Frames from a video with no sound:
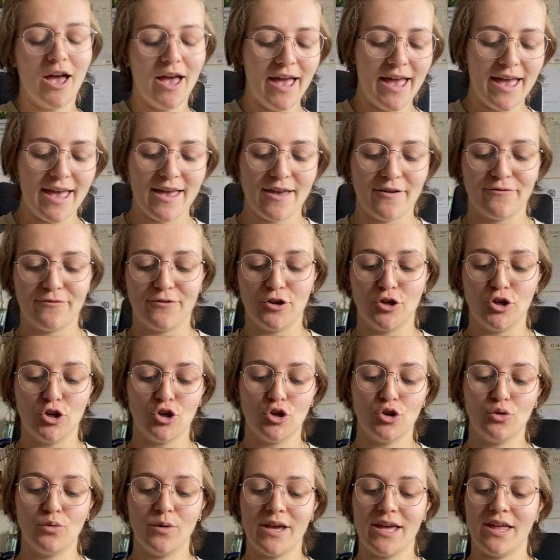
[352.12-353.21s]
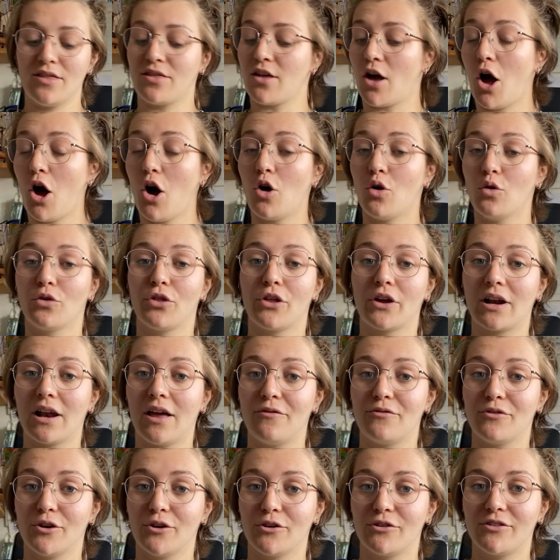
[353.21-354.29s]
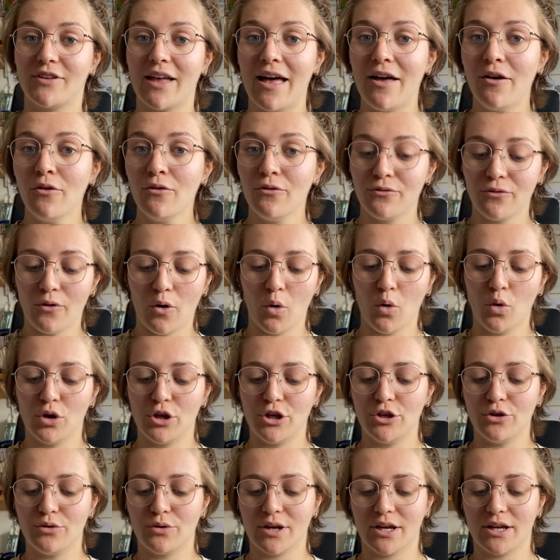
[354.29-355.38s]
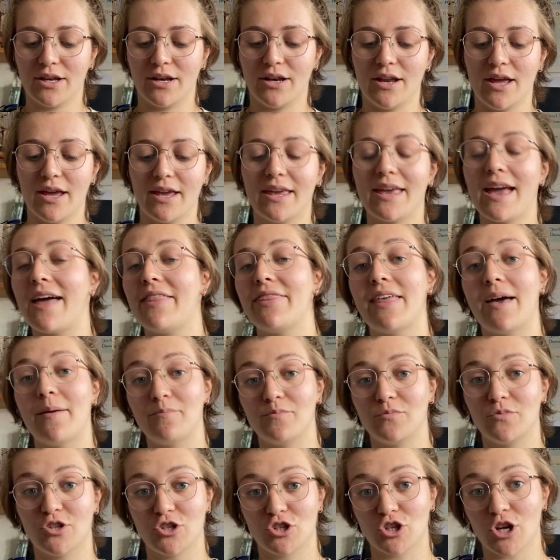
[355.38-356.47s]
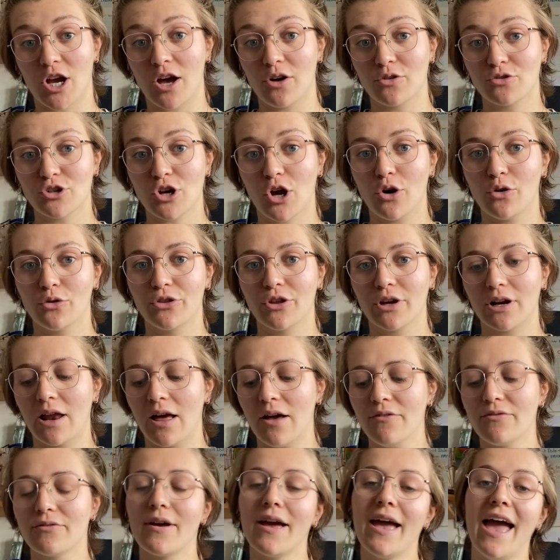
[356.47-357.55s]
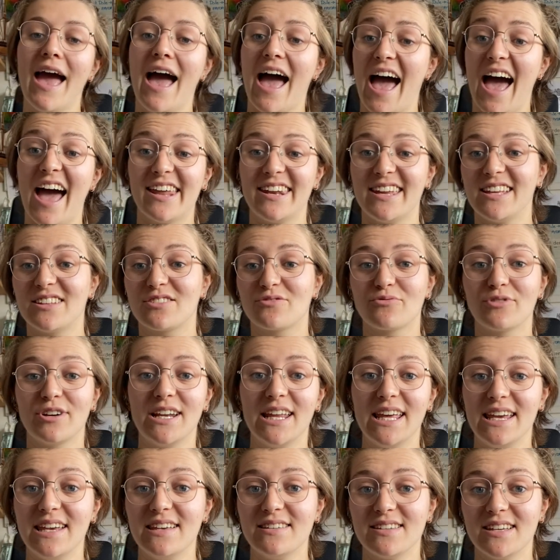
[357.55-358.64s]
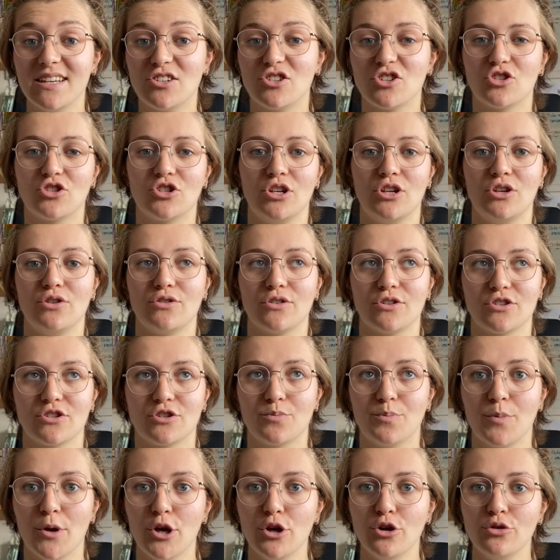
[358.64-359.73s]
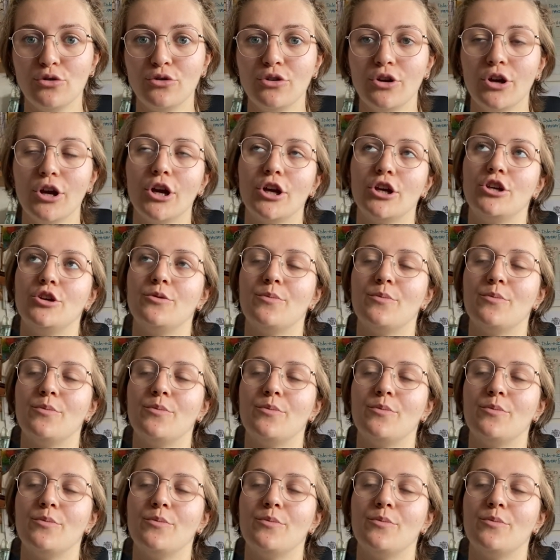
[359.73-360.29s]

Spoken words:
If you either hold the glove yourself or you can get the child to hold the glove, and it's really easy just to use a spoon. You